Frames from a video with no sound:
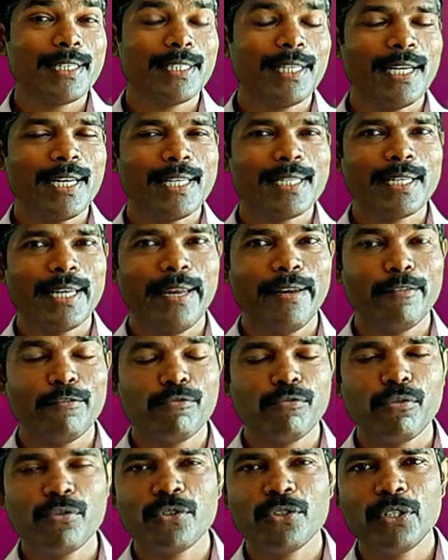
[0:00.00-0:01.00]
us understand
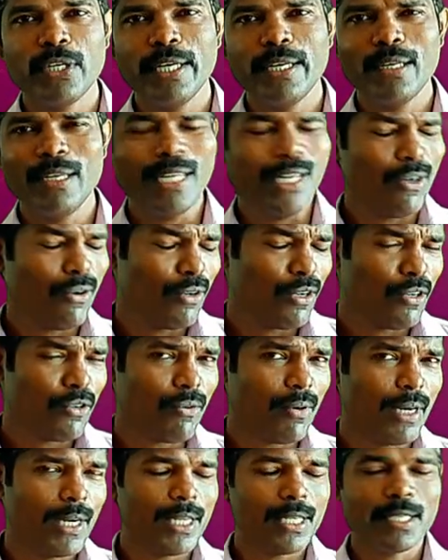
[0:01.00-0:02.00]
food chain. In order
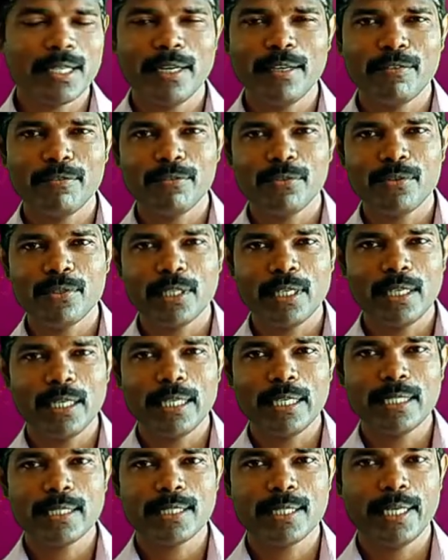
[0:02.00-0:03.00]
to understand food chain,
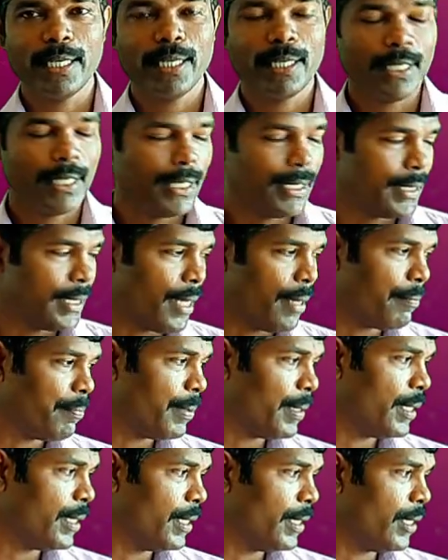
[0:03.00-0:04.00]
let us take an
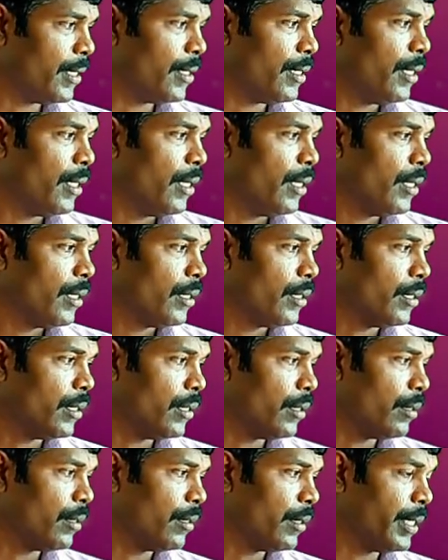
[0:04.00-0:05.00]
example here.
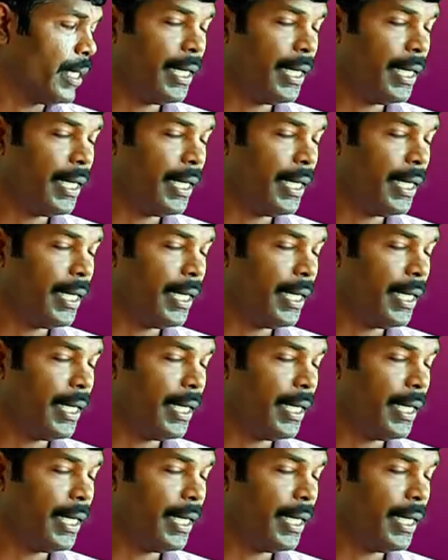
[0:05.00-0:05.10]
The